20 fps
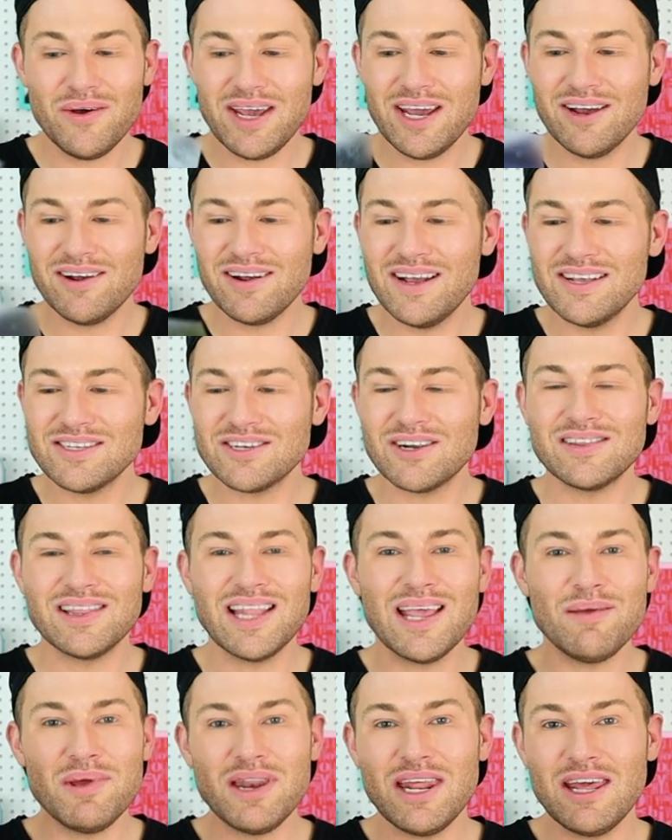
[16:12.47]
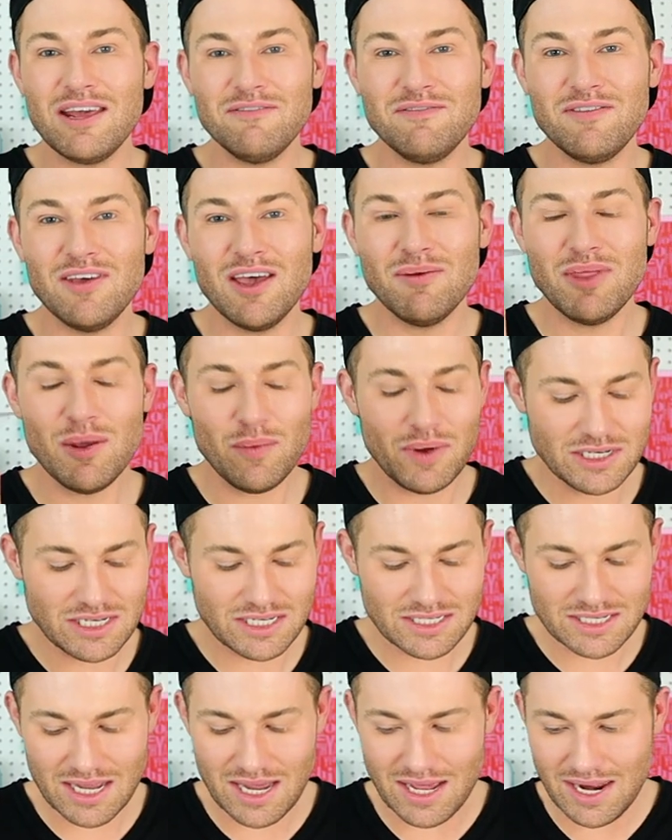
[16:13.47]
Here is our laminating film that we
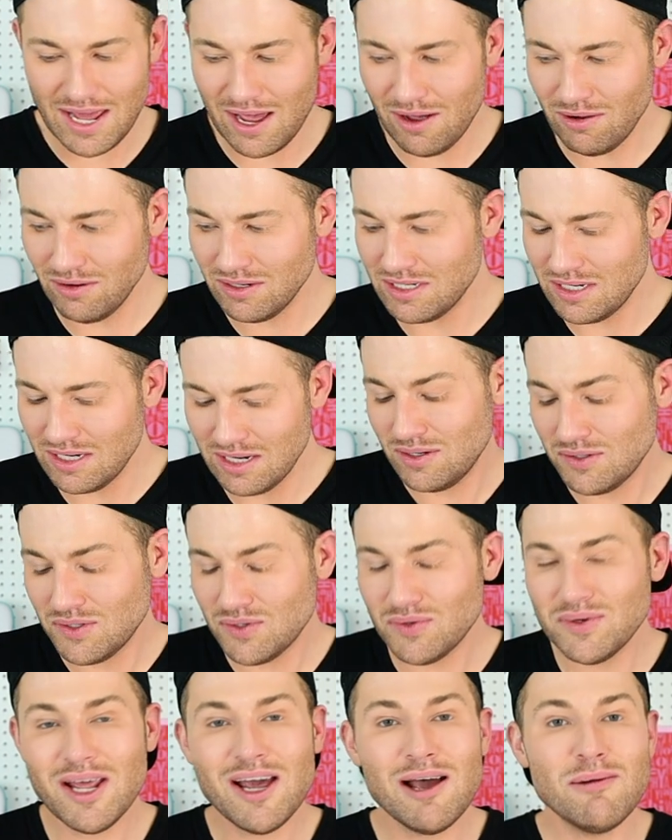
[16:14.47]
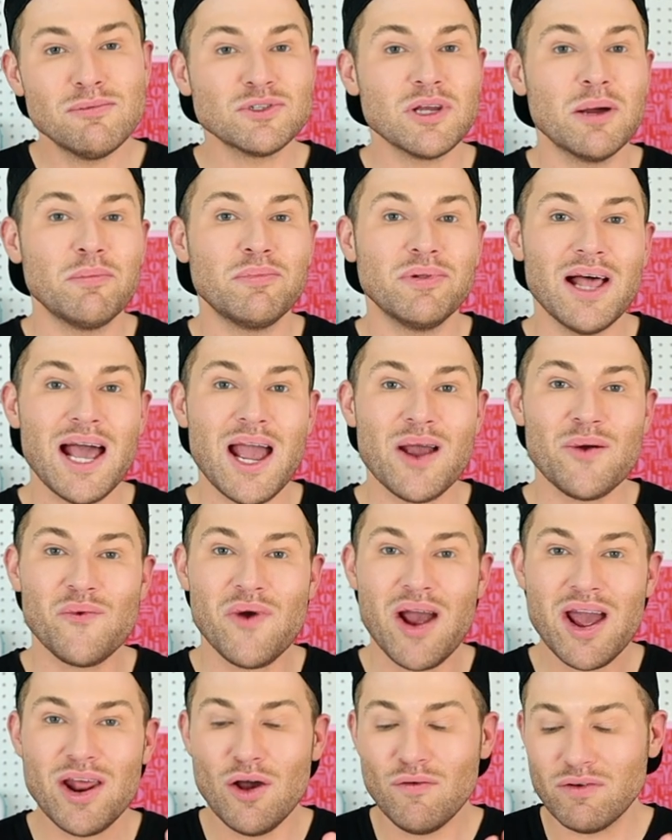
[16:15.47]
just cut out. So now I'm just gonna apply it
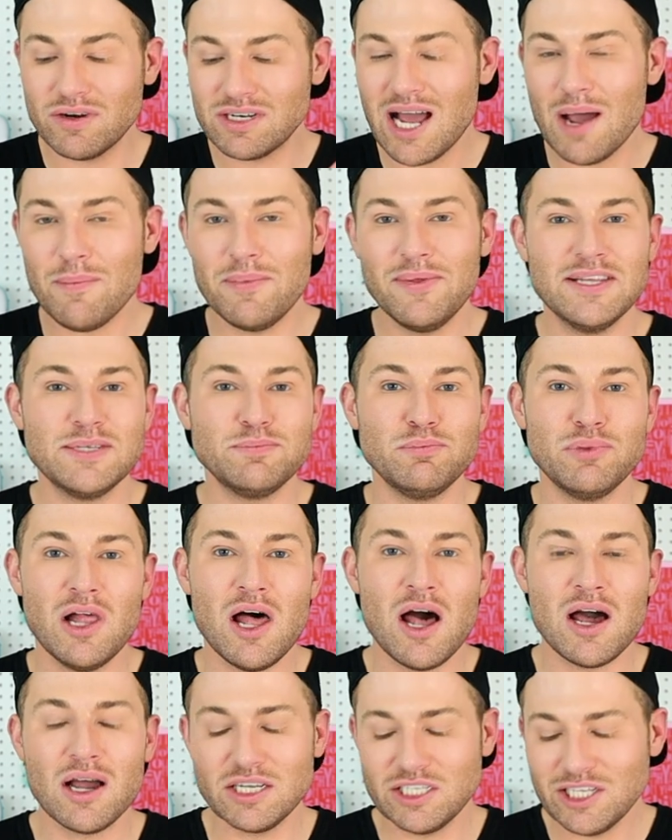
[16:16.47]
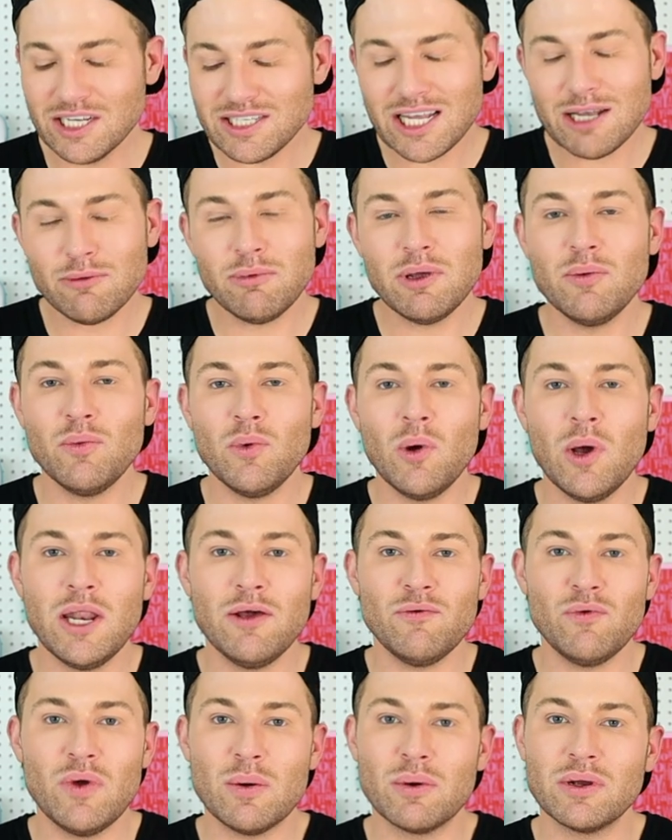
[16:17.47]
right over top of this block, just like we would
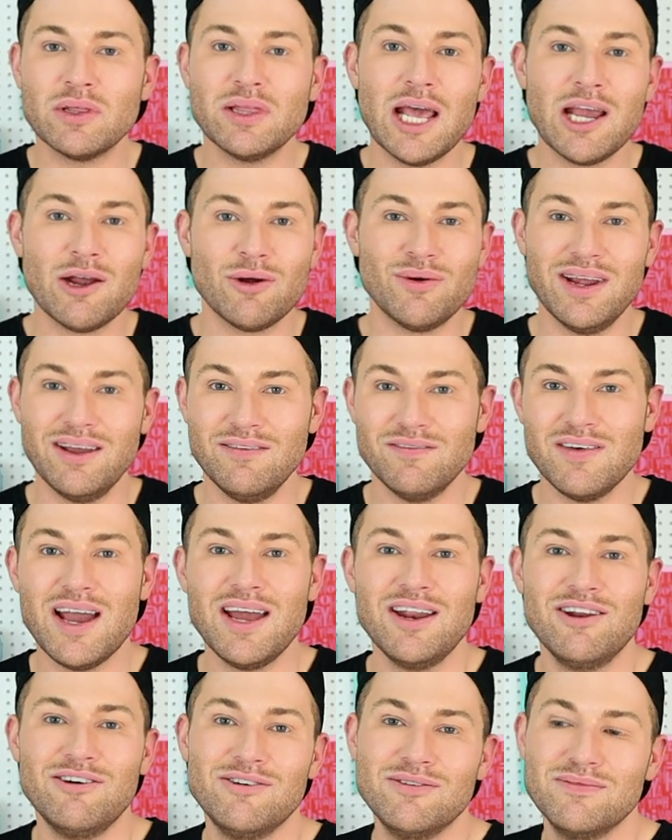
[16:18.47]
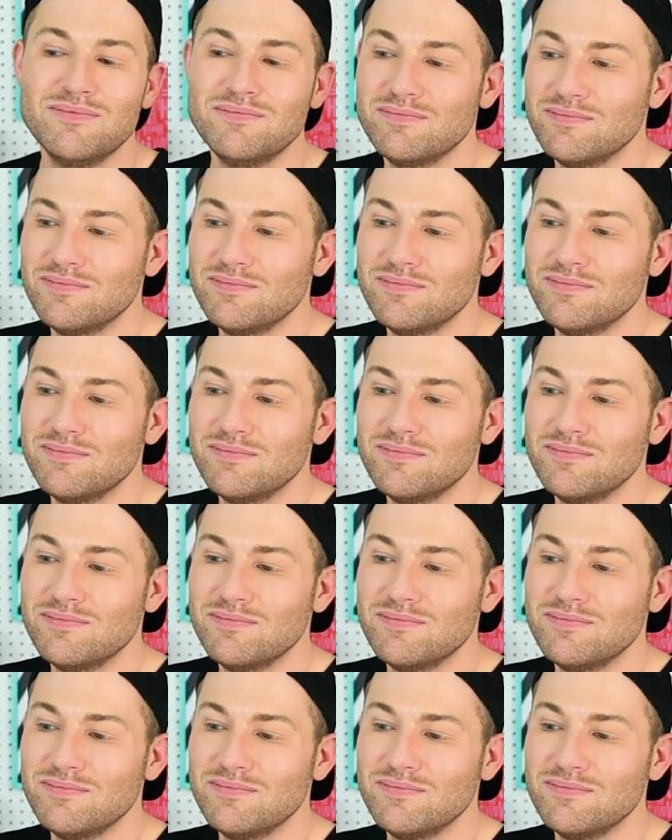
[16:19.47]
if we were layering vinyl.